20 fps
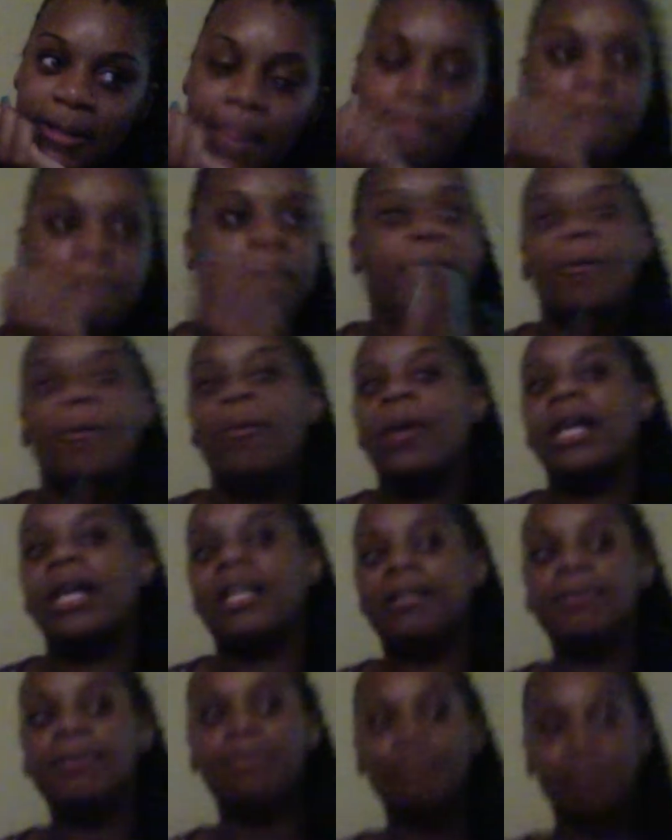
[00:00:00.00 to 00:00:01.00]

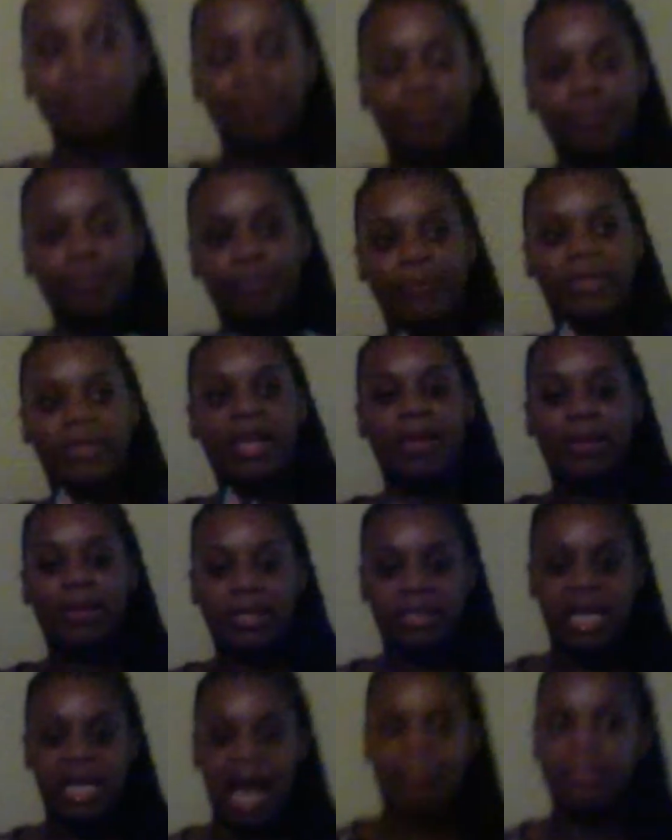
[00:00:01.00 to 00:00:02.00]
when it was
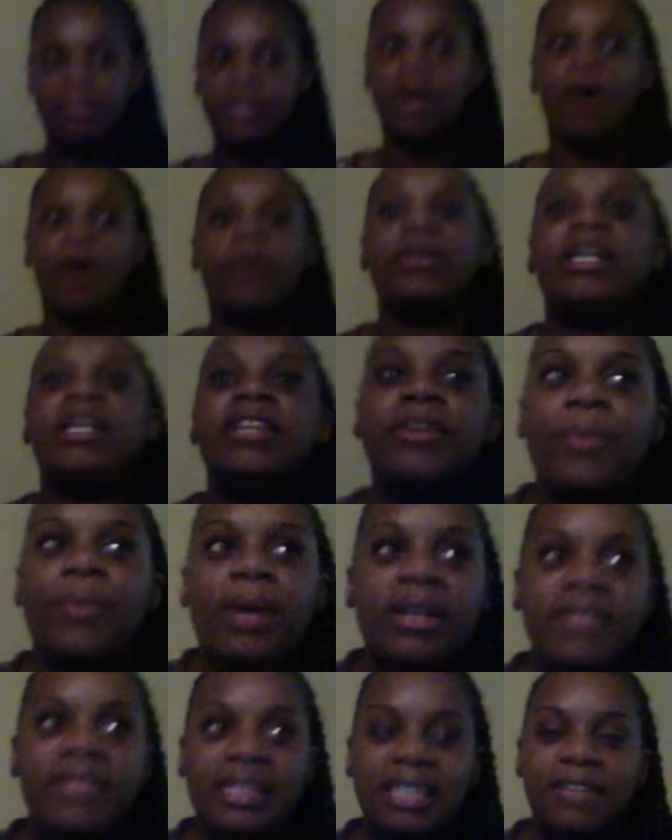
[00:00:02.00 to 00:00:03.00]
time to go, neither one
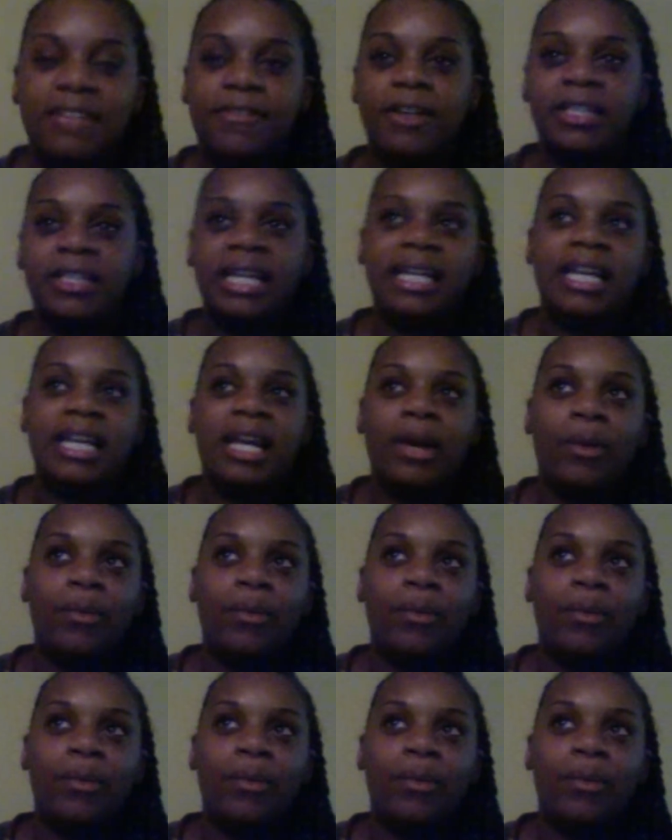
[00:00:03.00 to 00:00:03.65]
of us, it felt like